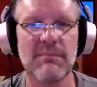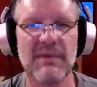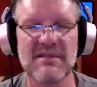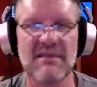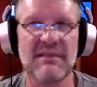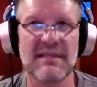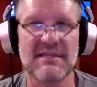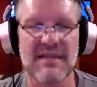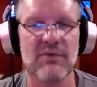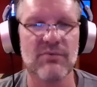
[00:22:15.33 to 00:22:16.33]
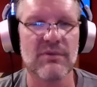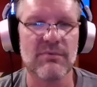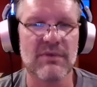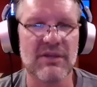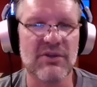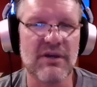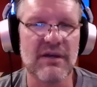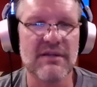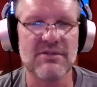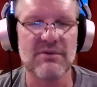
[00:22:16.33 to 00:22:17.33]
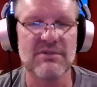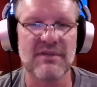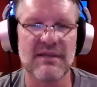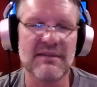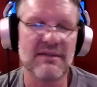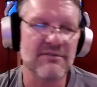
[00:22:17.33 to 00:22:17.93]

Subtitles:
because I think they sound really, really good. And so it's like,